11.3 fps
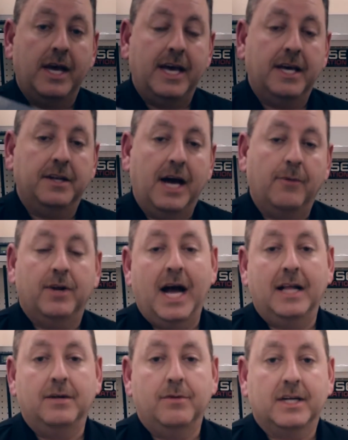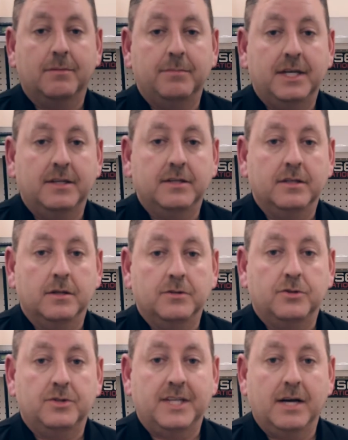And I would highly recommend
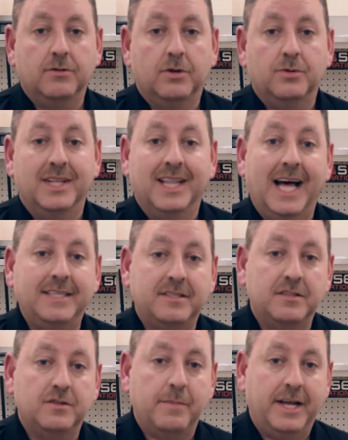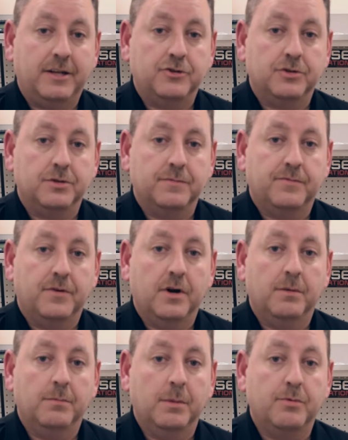to download License Manager
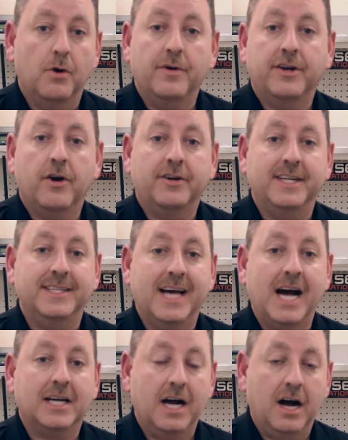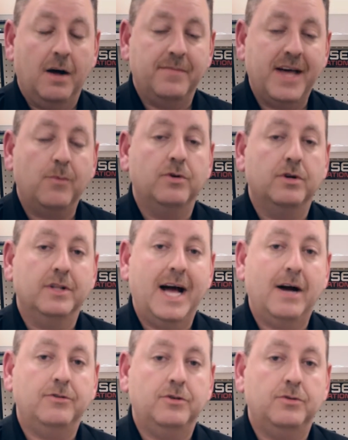from ProRAEGuardian.com. That will
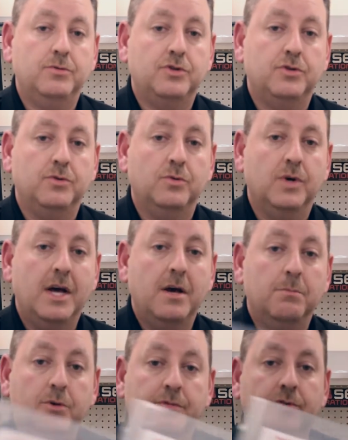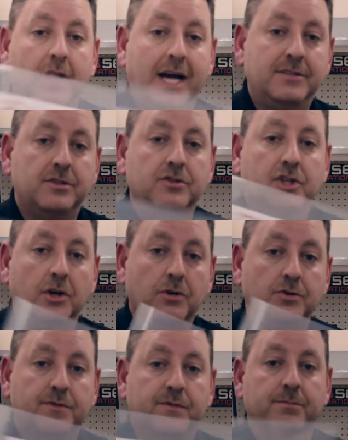allow you to move your license
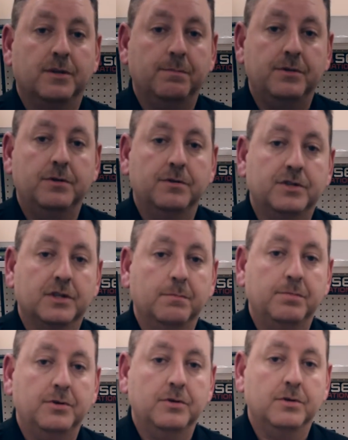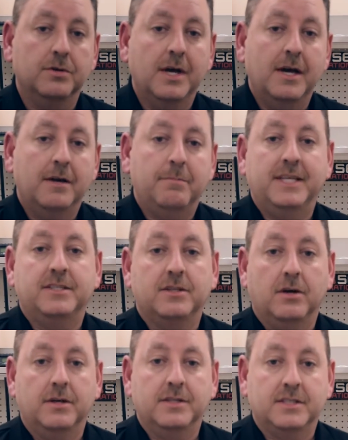codes from computer to computer based
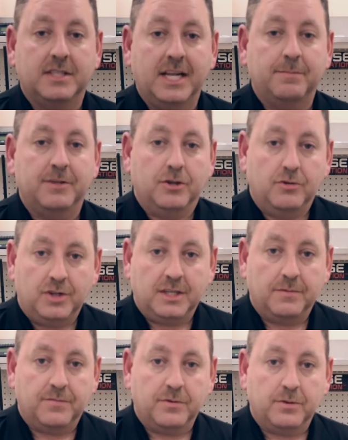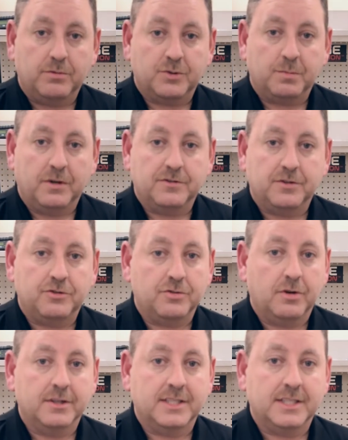on the setup that you need for the response that
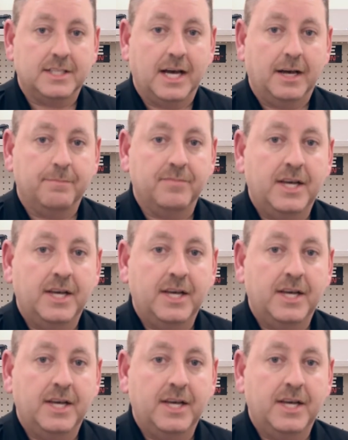you're on at the time.